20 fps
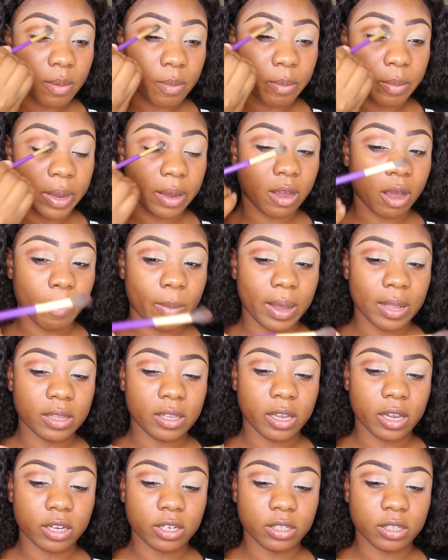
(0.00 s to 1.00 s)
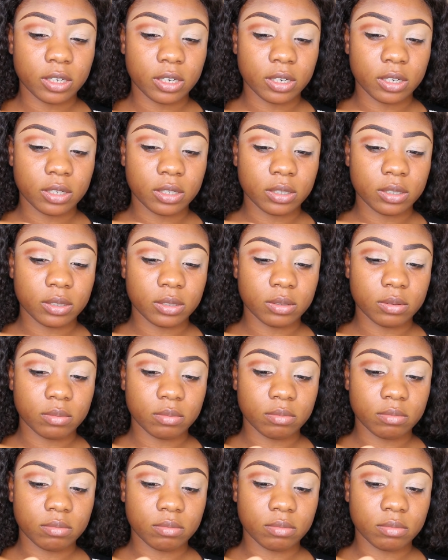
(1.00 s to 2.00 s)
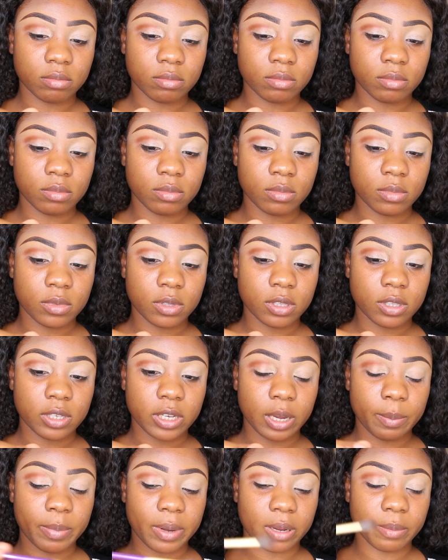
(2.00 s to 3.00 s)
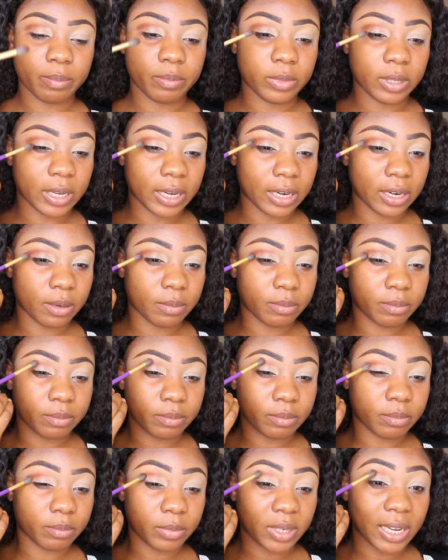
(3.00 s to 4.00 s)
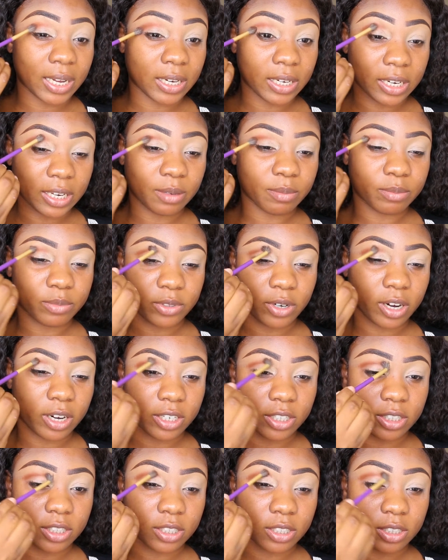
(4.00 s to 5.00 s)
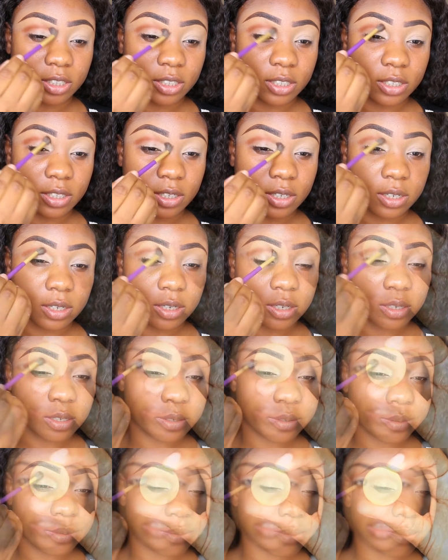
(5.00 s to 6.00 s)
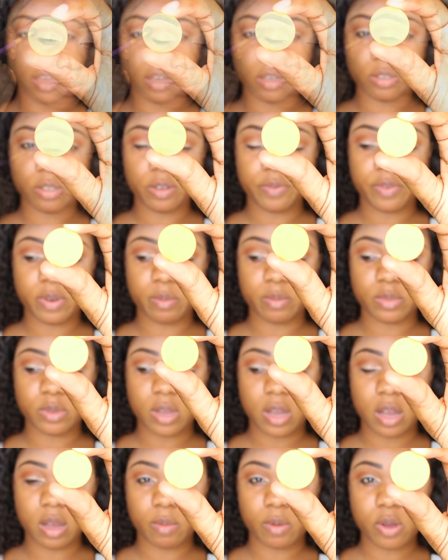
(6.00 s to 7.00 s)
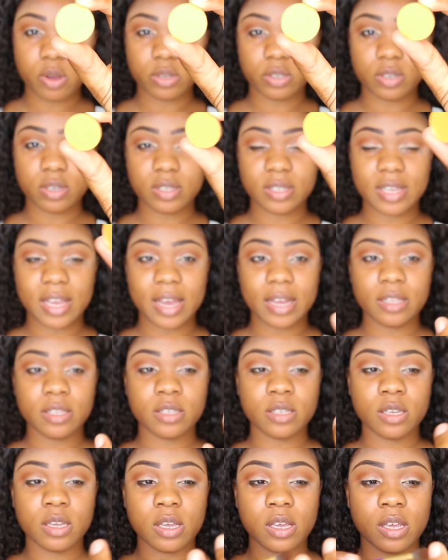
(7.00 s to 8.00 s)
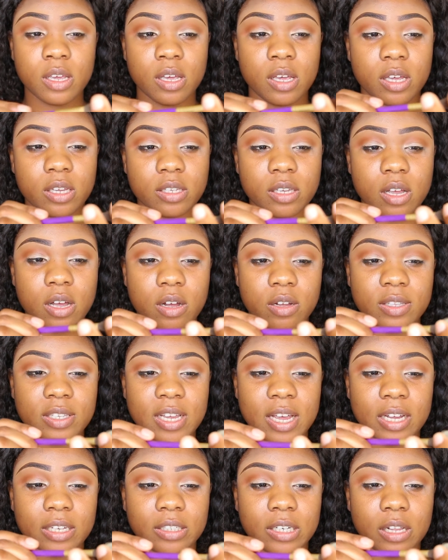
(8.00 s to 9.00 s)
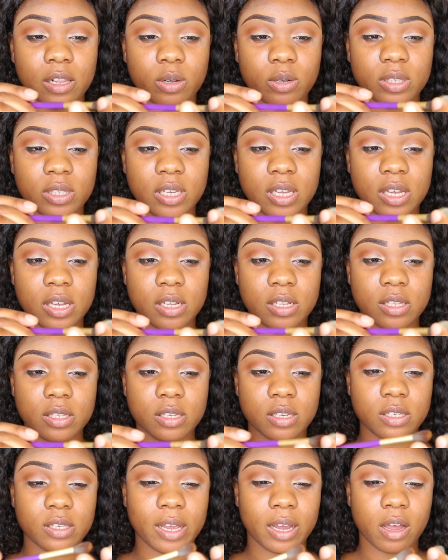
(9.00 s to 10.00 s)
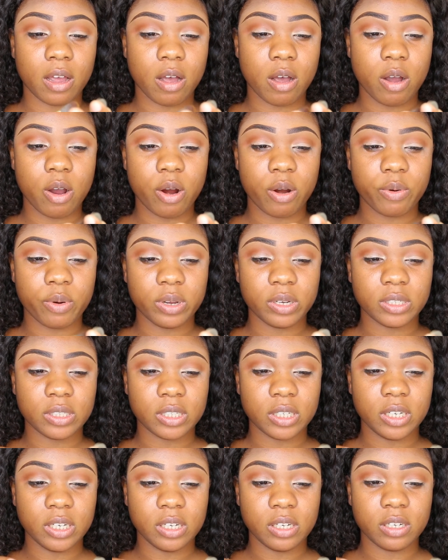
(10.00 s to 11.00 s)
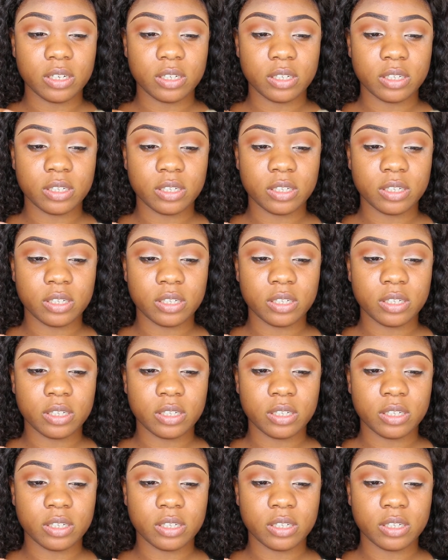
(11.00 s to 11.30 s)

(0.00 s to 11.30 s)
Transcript: Makeup Addiction Taper Blending Brush. This is also from Coastal Scents. It's called Tangelo Tint. It's like an orangey